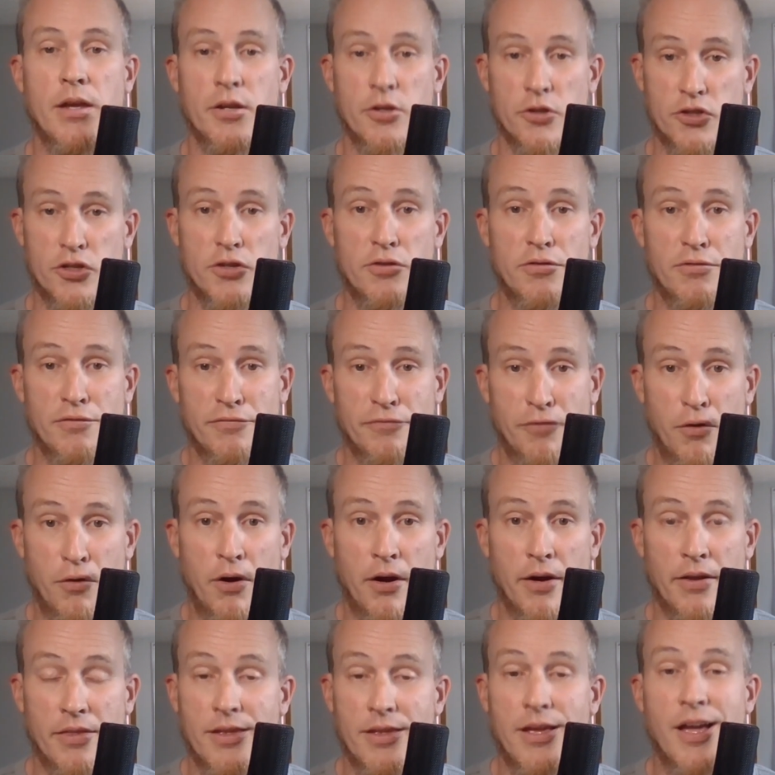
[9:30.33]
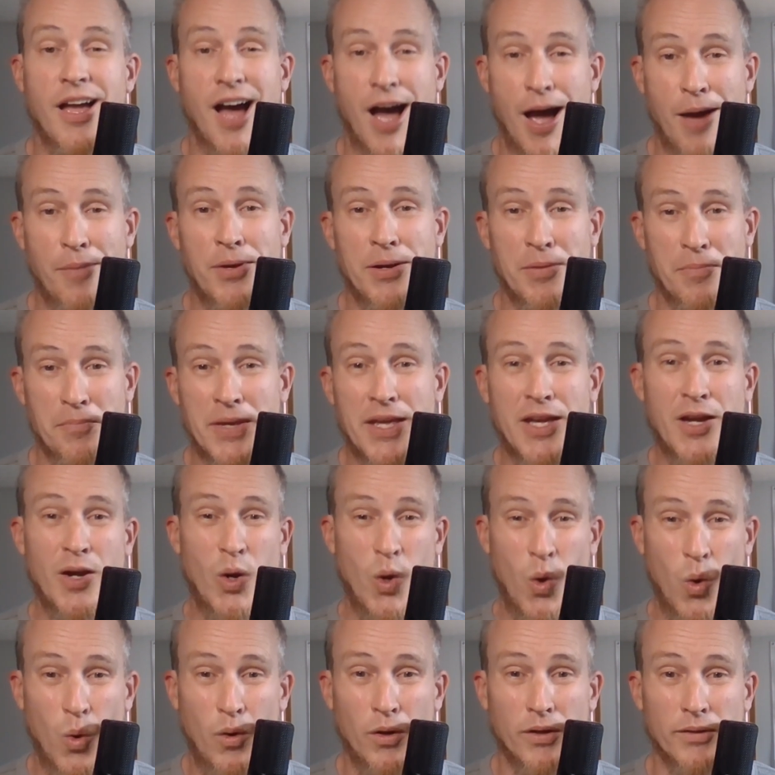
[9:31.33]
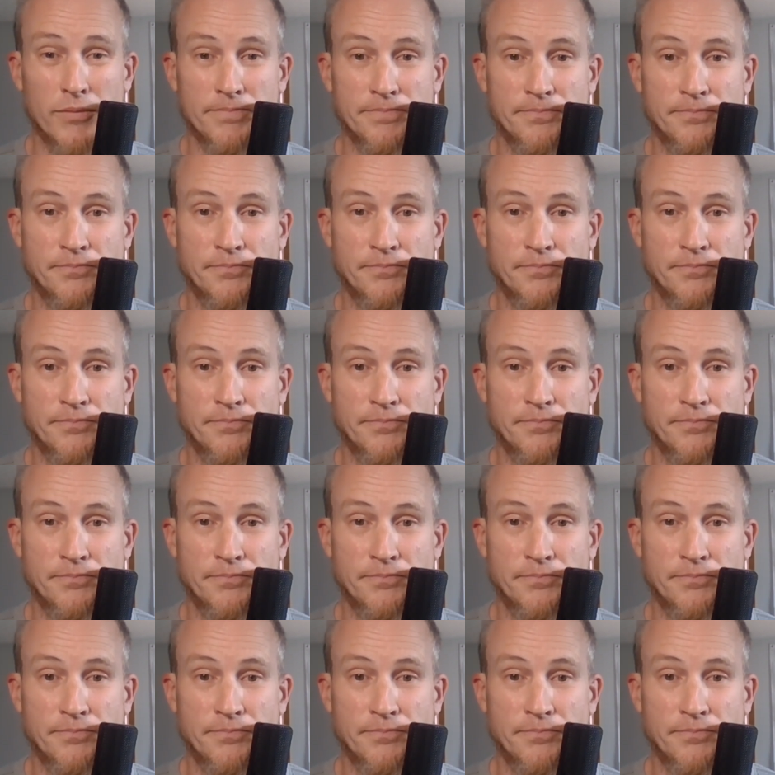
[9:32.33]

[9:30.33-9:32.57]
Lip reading: June 4th, I'm going to be in court.